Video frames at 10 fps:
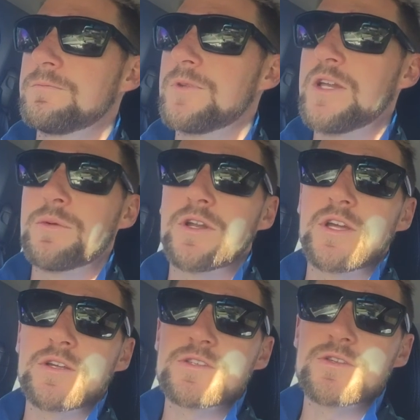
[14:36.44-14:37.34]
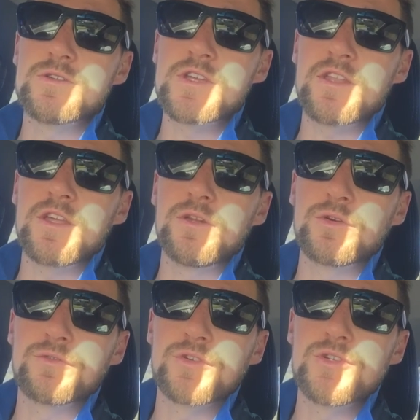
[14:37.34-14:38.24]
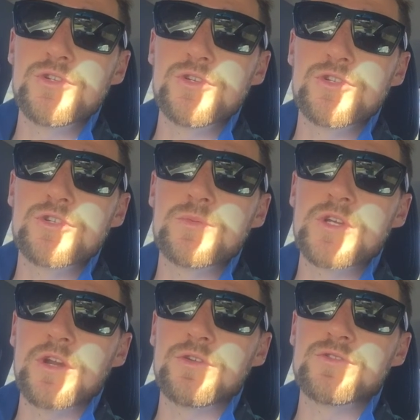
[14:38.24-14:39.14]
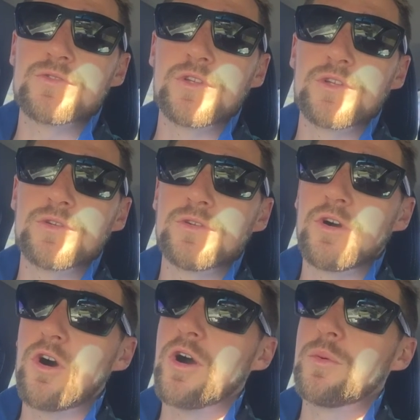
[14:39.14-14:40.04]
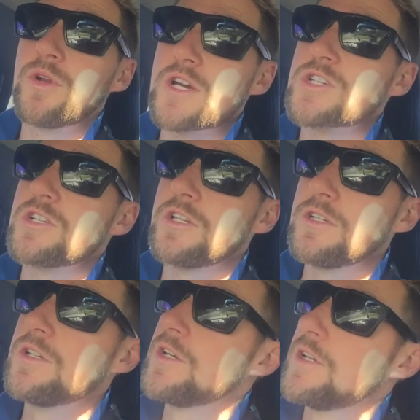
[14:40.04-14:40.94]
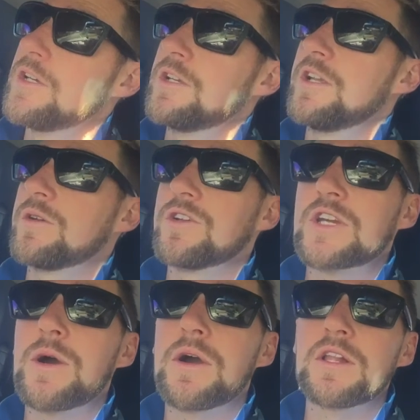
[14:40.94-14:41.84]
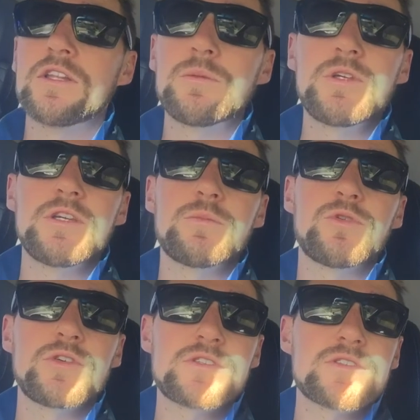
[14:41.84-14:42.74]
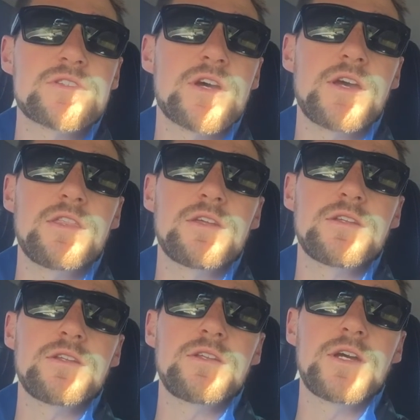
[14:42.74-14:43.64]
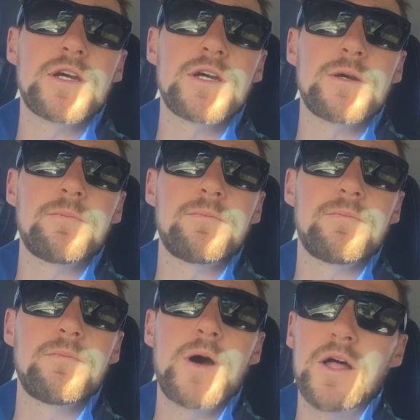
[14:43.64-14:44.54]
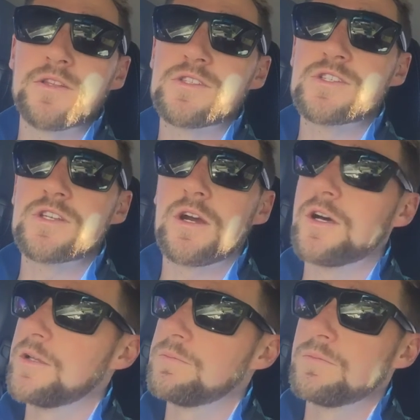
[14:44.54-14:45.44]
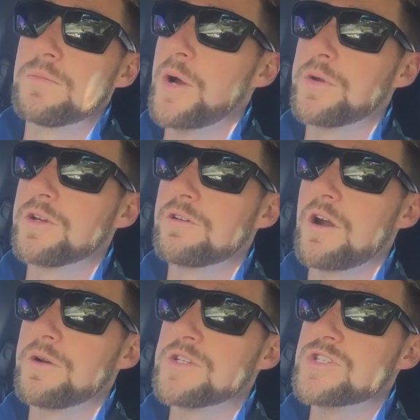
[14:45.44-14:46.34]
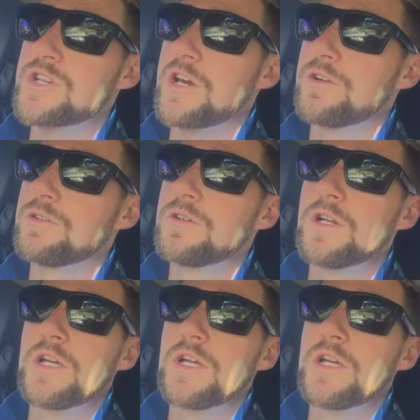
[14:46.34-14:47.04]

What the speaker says: anyone else who's out there looking for a new YouTube channel who's really good, I would actually, now I'm going to go out a limb here, boys, and say that Martin's Mowing and Growing's channel